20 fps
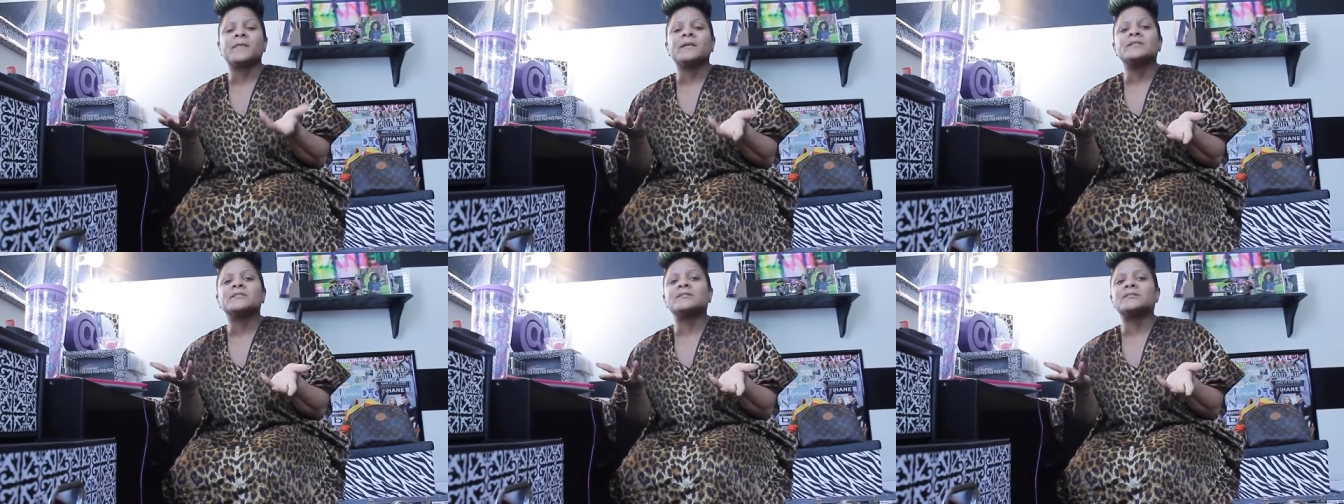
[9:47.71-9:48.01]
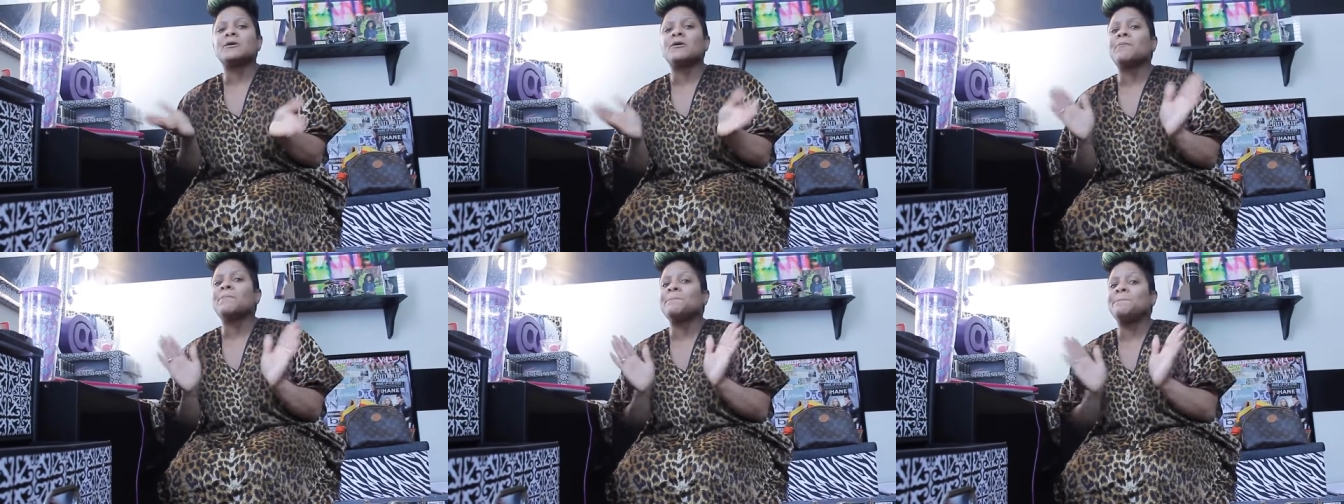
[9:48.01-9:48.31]

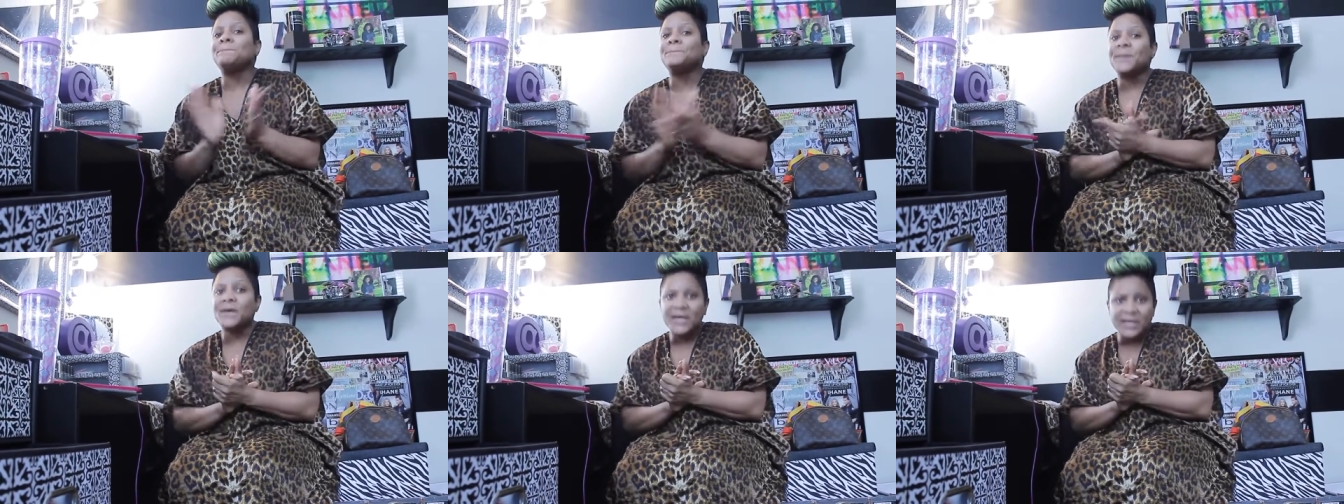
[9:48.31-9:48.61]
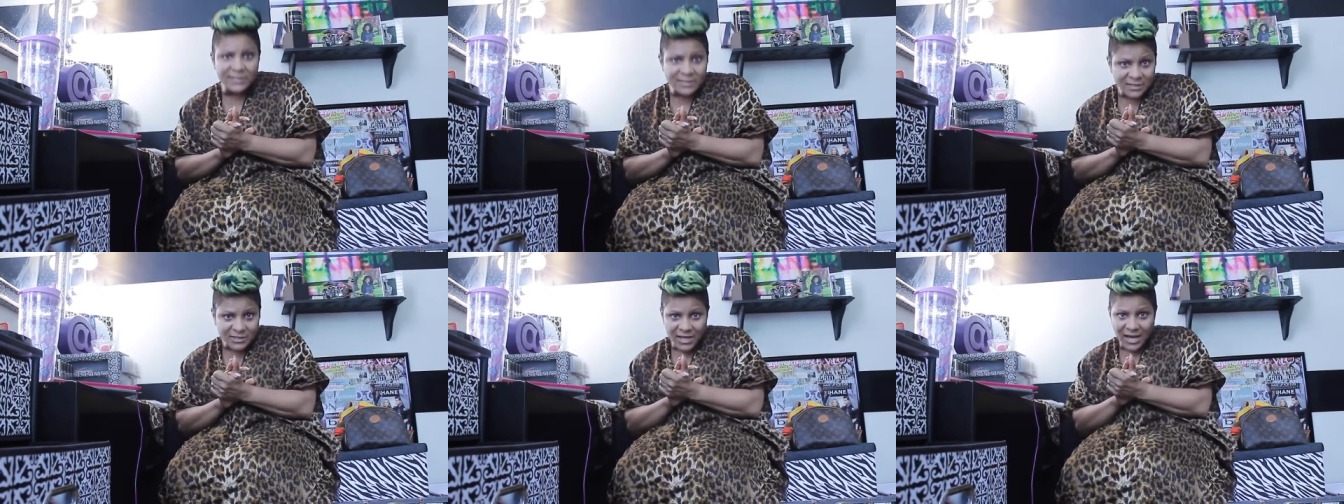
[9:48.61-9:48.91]
So
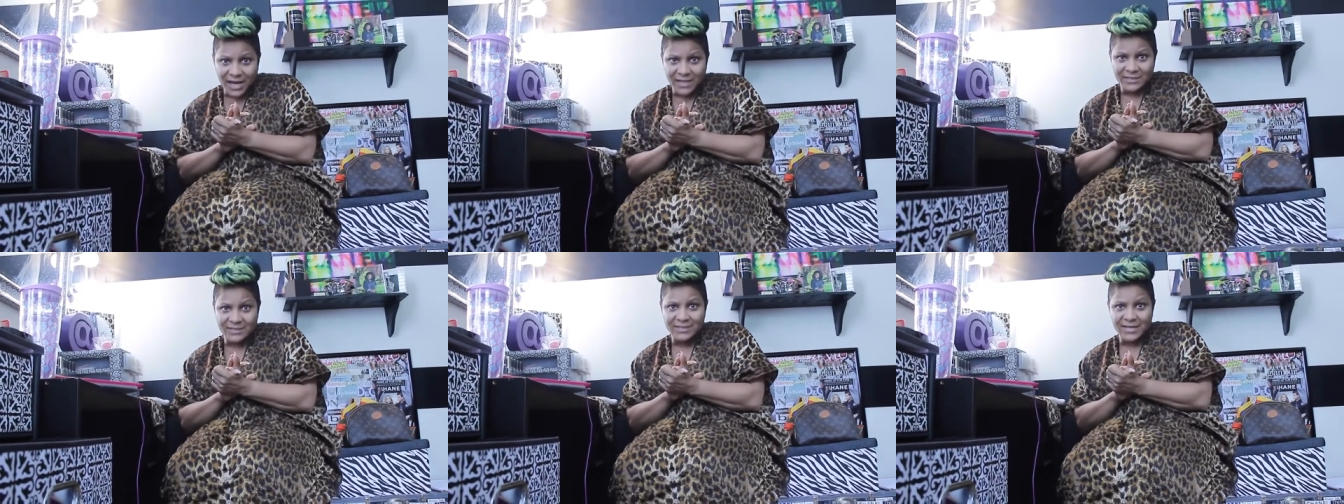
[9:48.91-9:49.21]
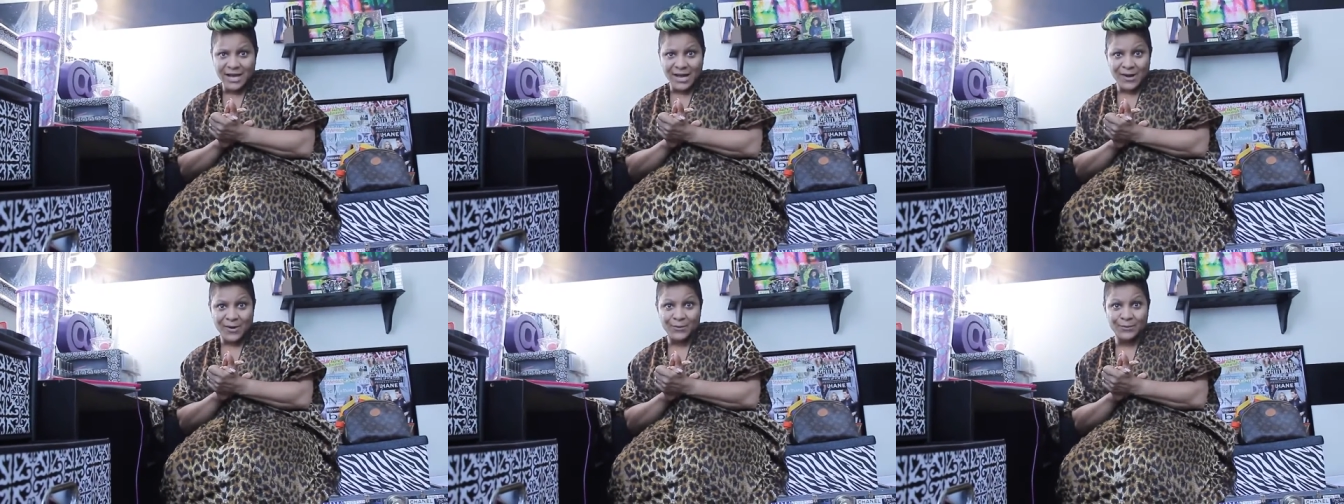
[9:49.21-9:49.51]
big shouts
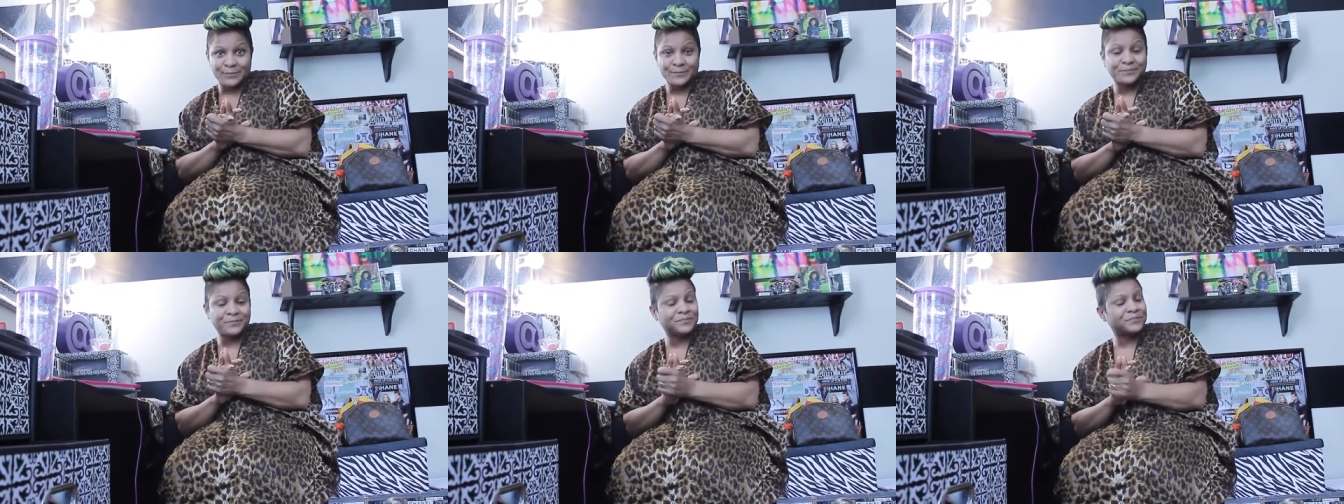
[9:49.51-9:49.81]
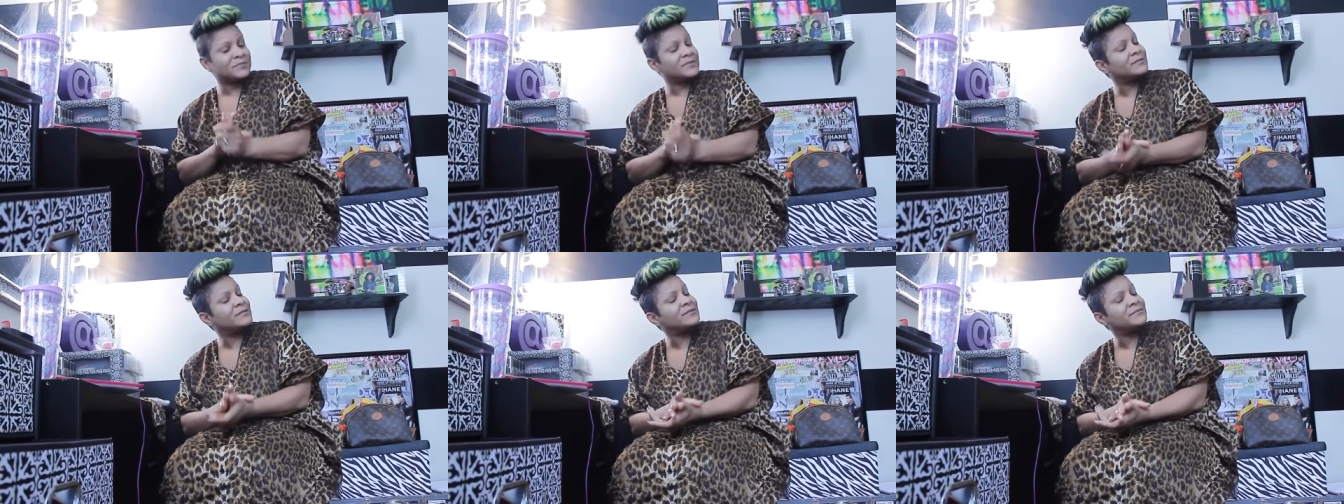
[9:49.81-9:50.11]
out
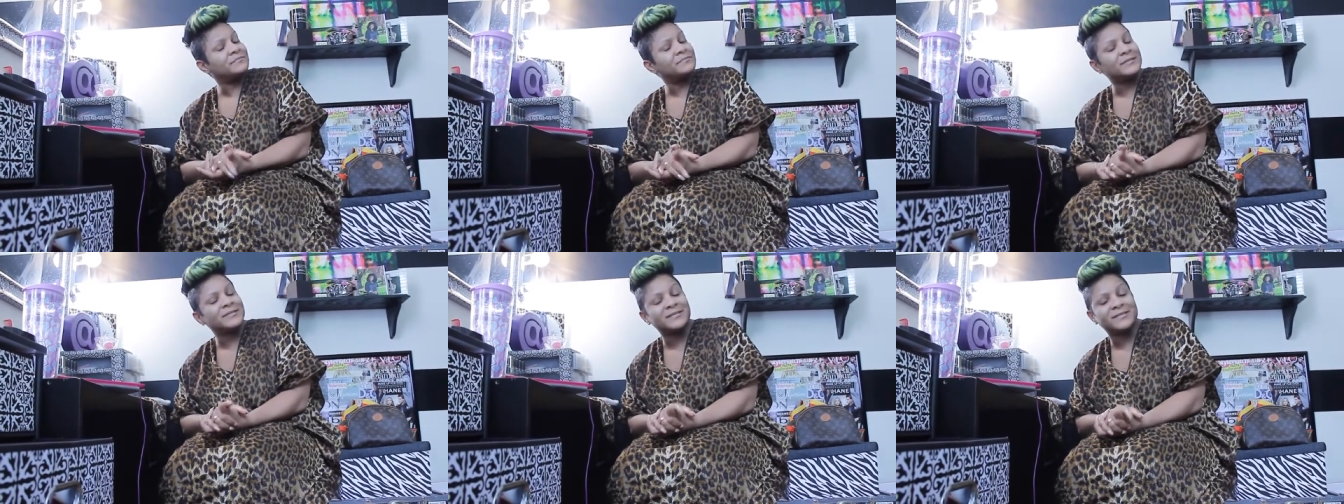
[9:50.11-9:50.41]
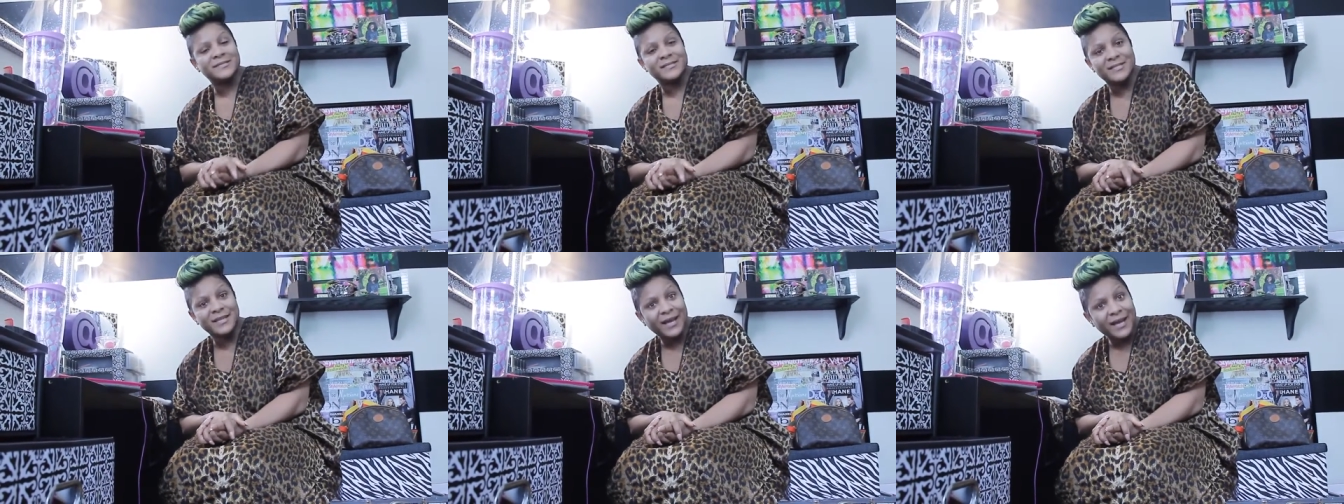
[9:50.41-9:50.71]
to Miss
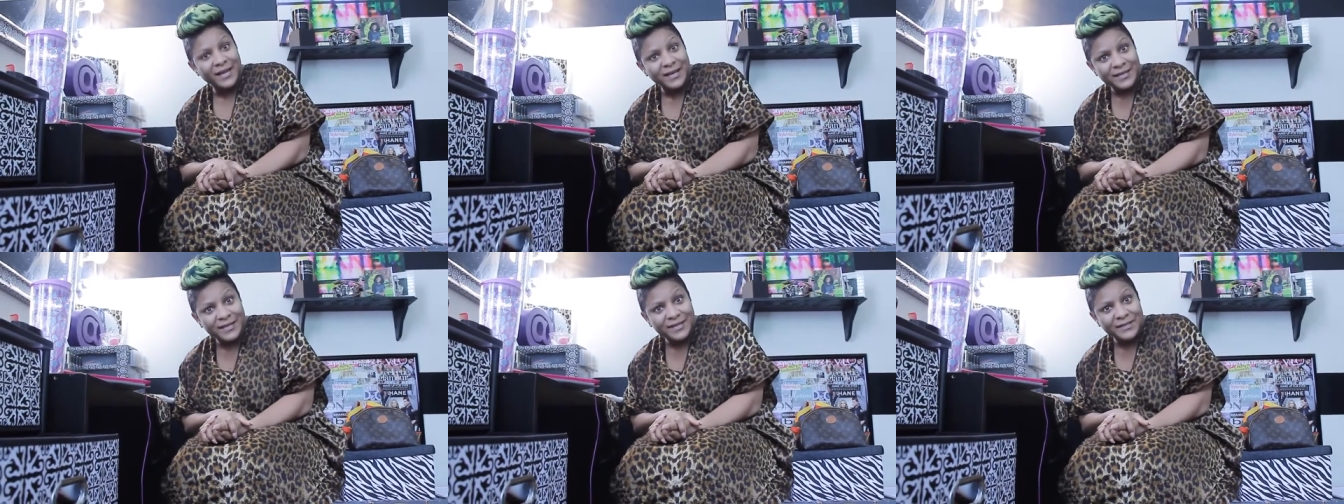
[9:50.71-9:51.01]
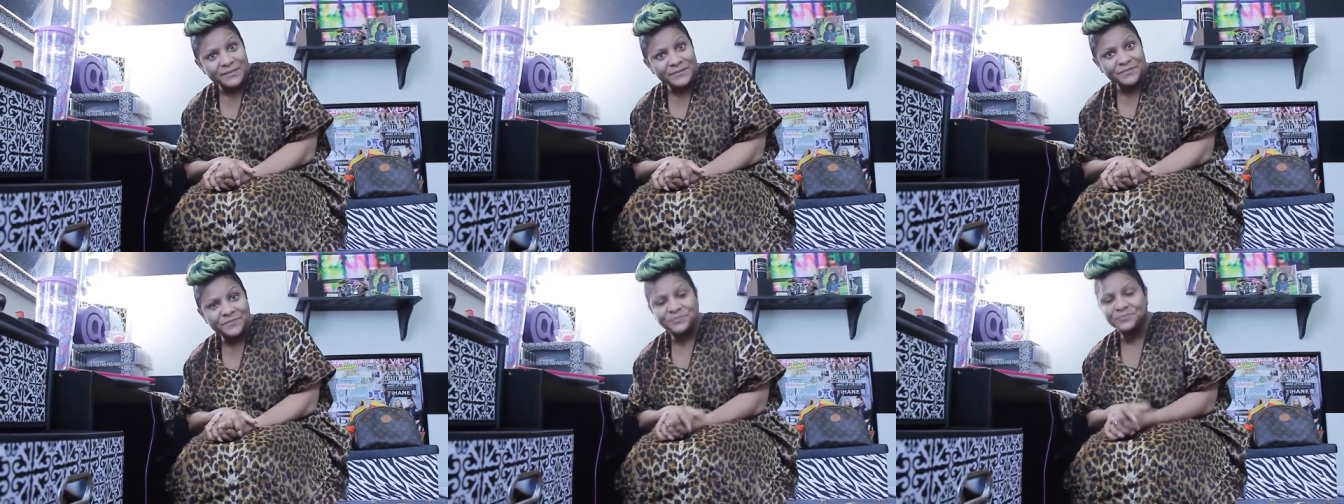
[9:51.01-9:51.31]

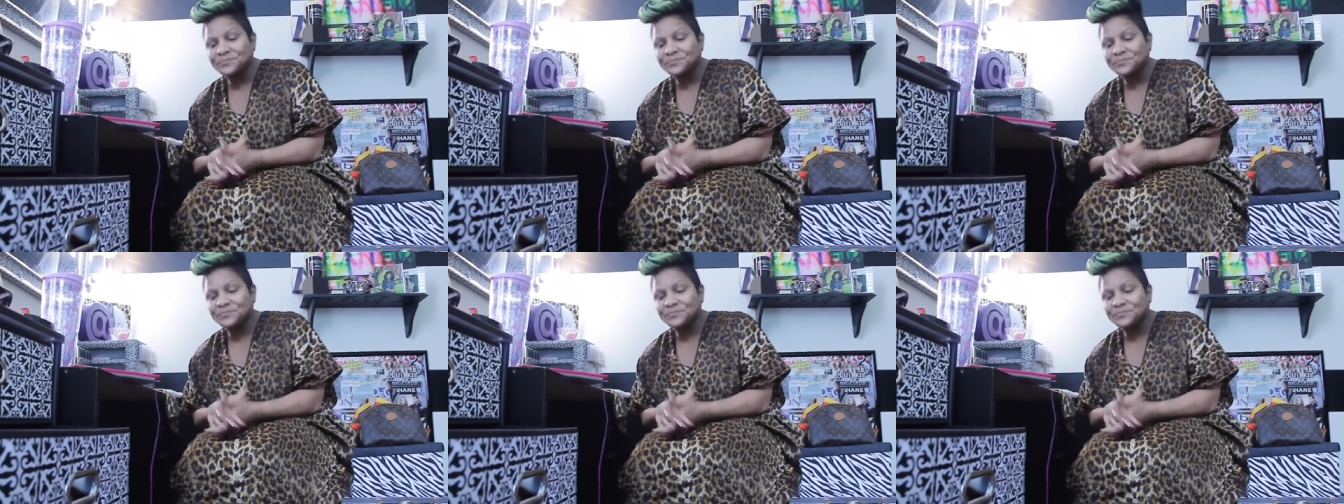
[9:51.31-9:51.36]
Della,